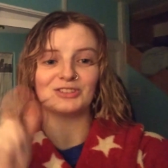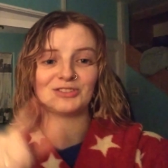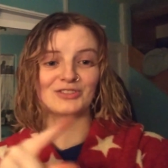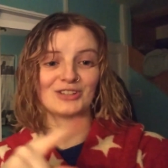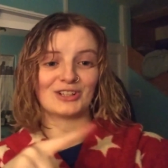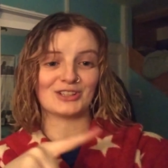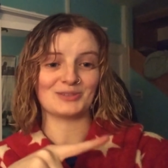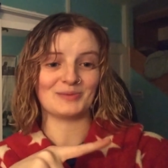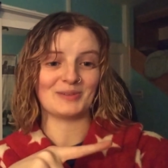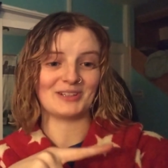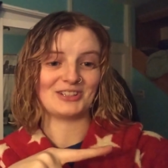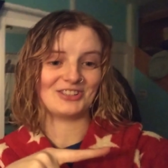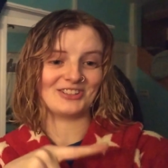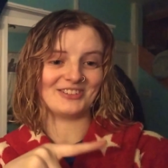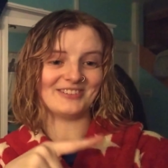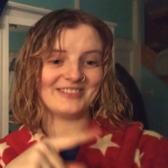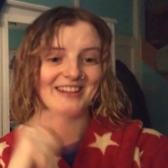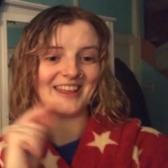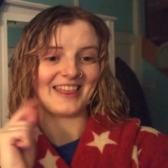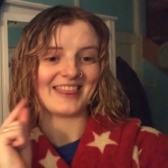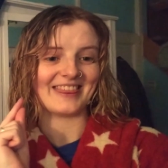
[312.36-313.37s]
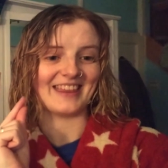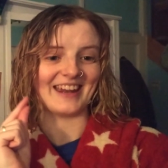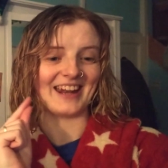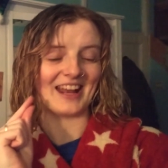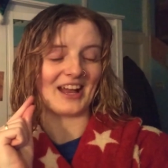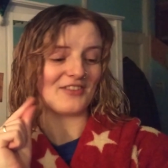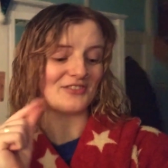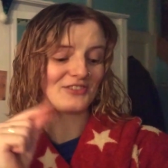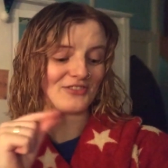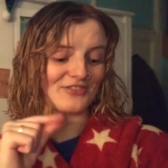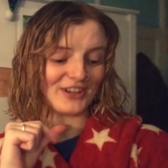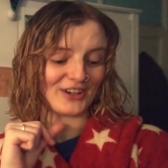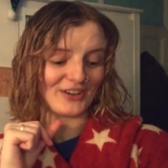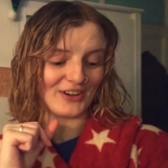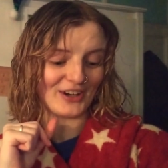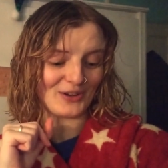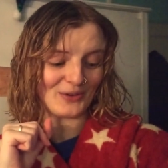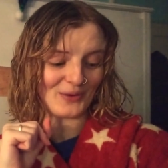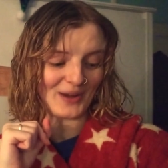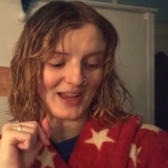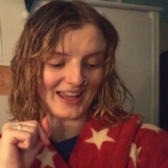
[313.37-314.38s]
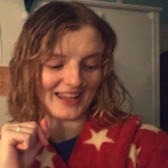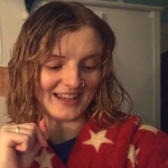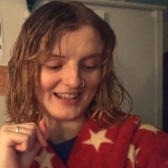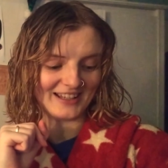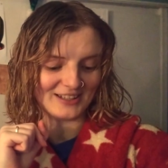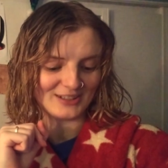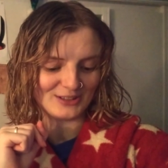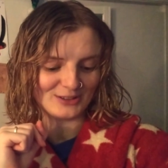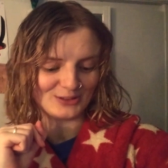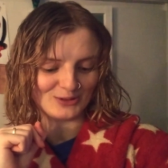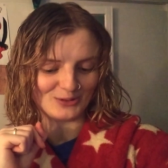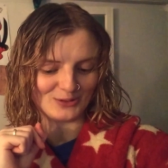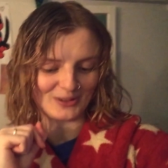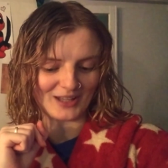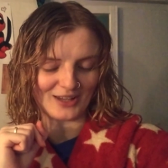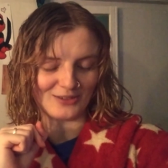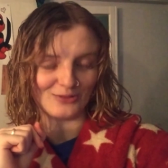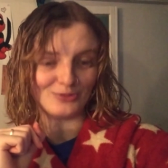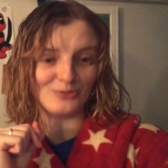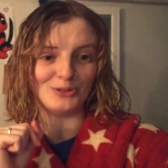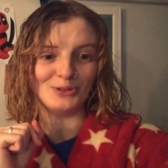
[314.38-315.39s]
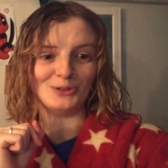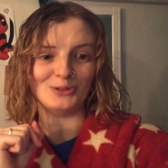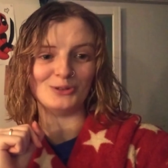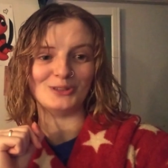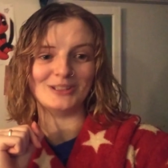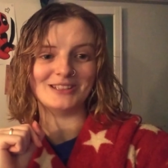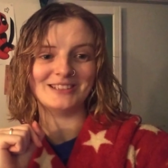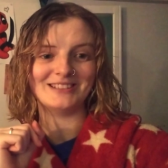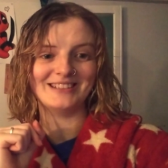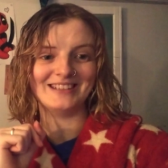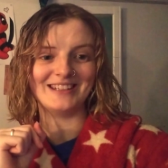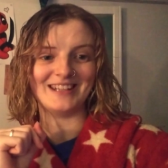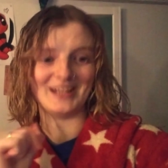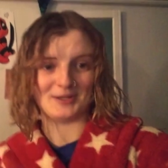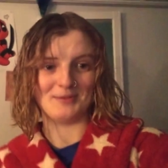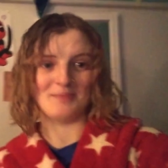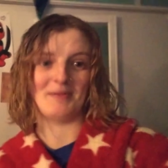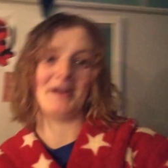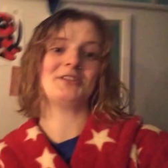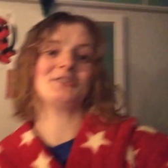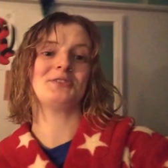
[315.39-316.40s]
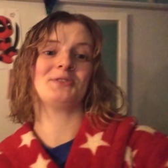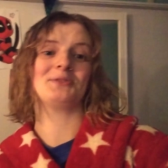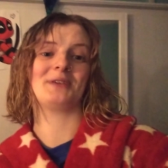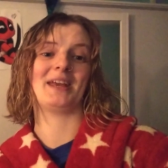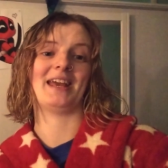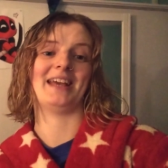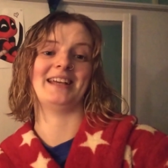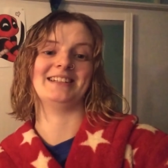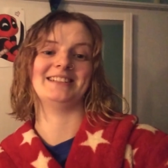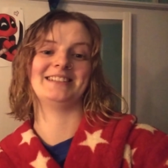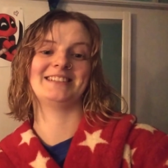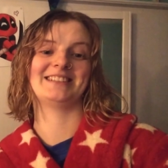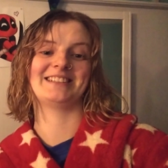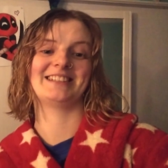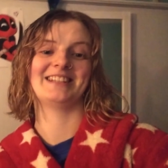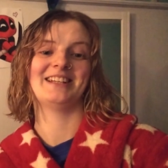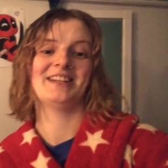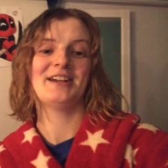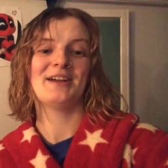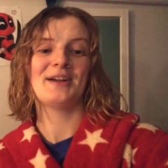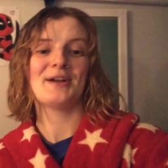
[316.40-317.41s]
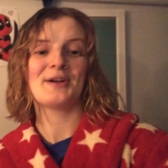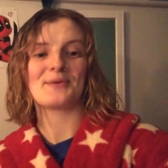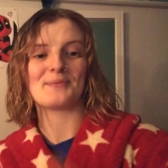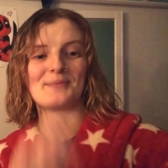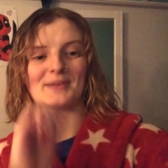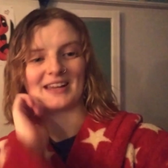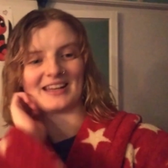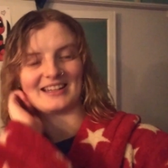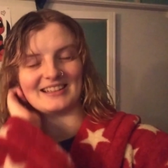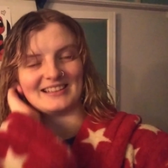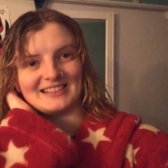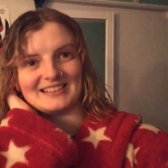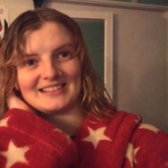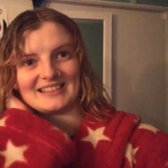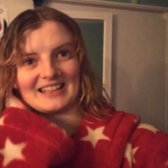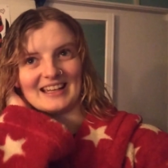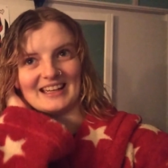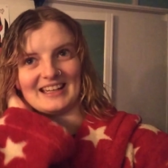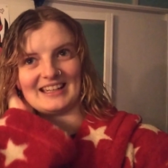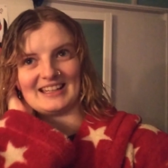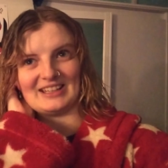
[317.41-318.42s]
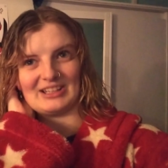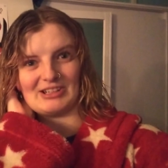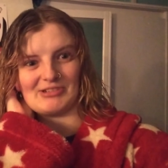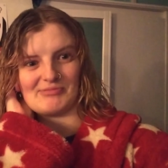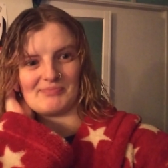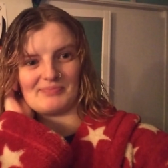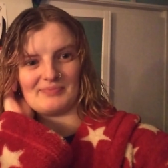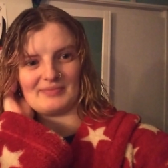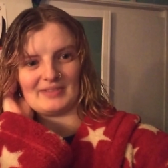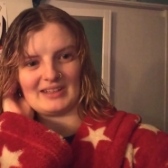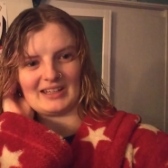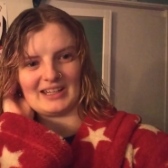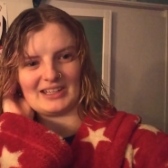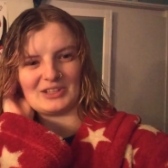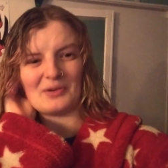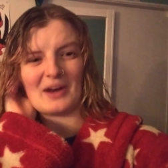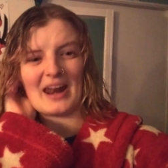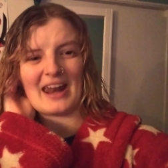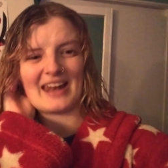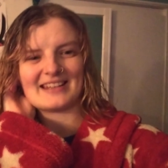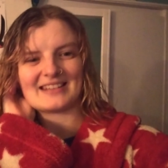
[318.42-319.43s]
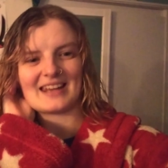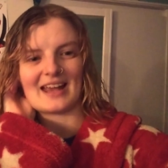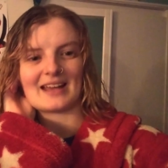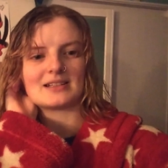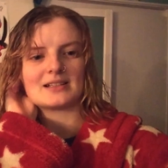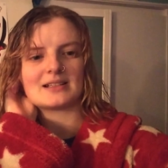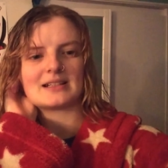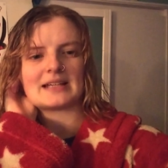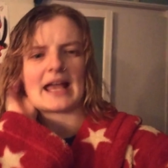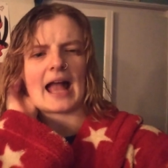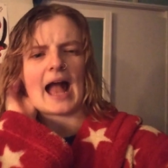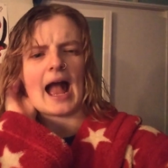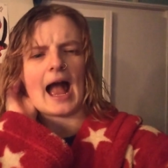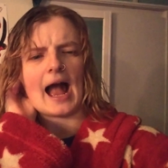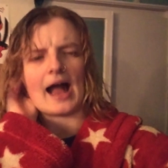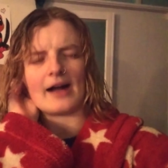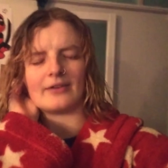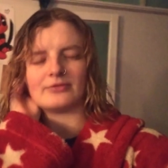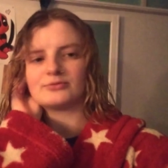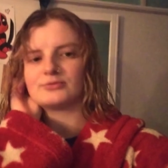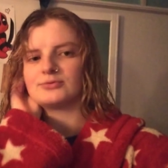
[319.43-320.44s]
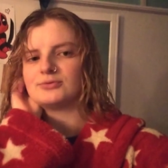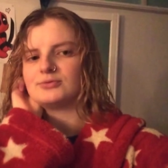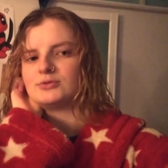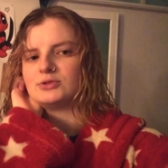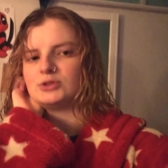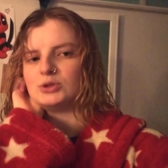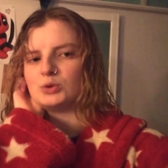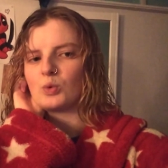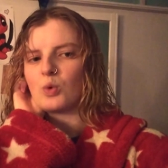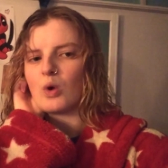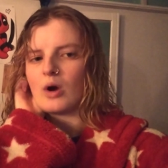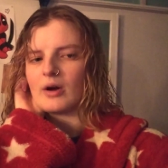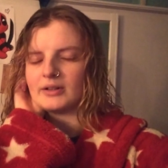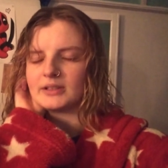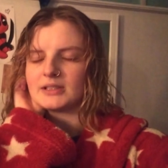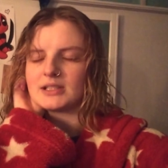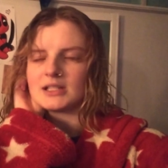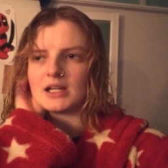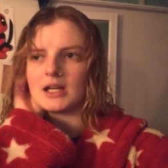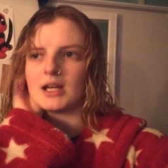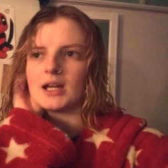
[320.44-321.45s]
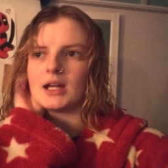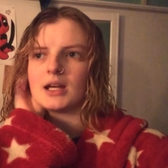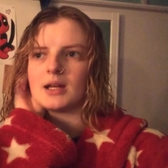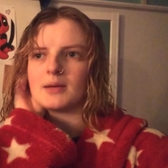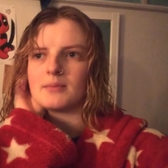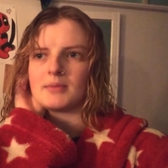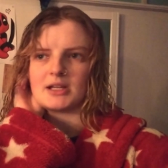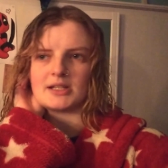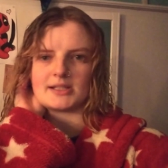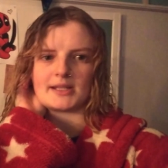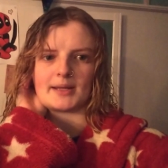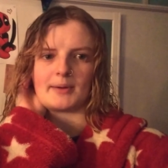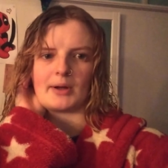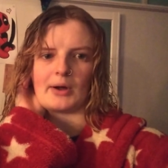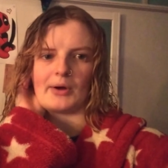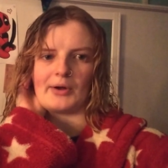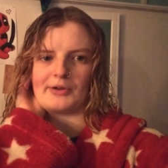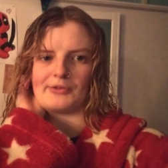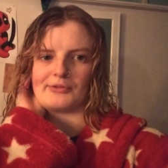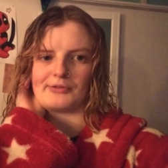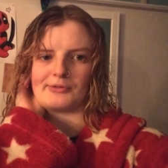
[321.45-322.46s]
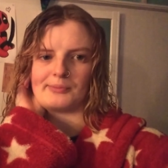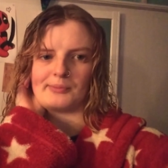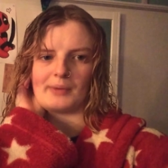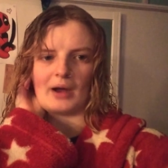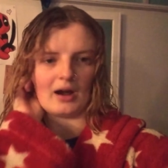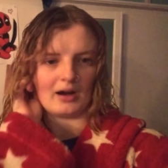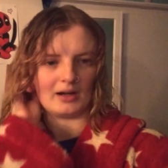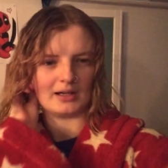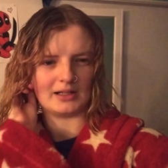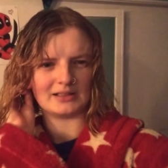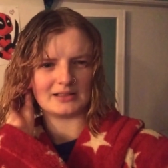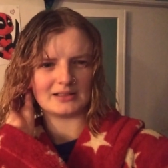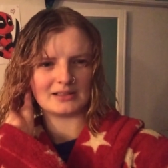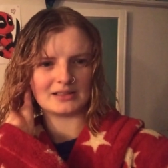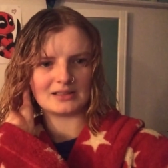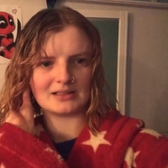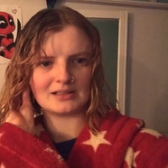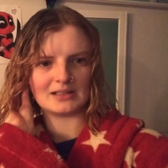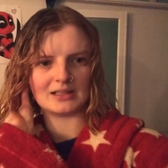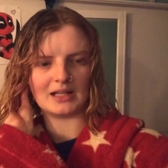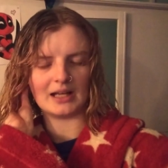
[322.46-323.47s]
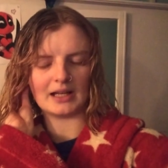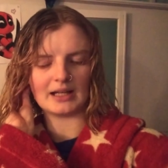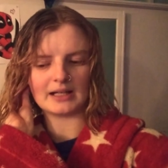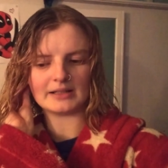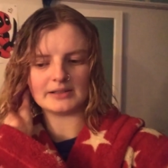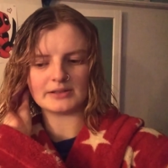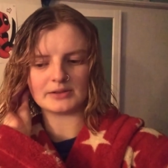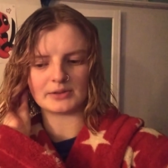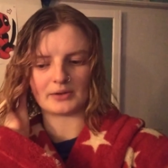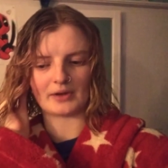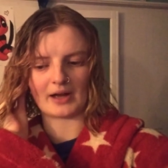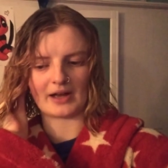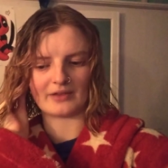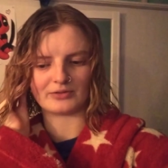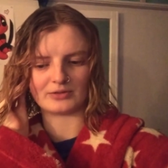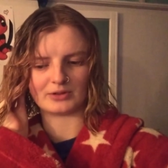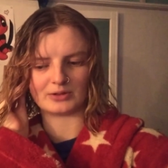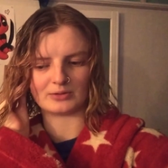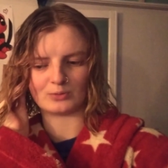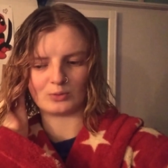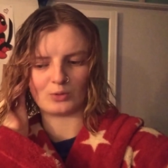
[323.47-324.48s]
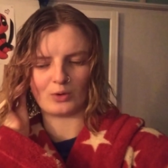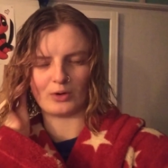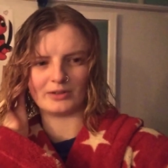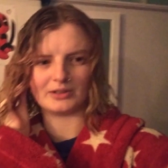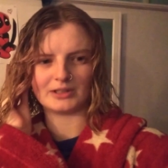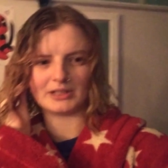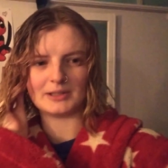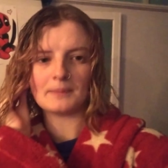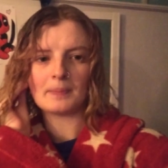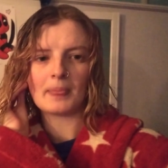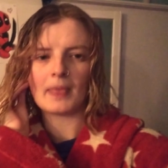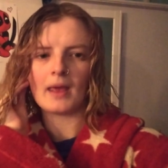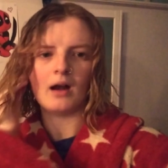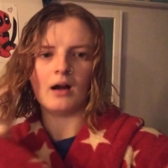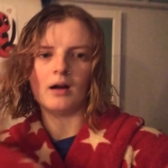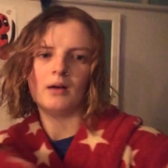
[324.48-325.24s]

also forgot to mention that I have to figure out a way to get food in my suitcase, because um, I don't technically have to quarantine because I'm going from Ireland to England, so I don't have to quarantine.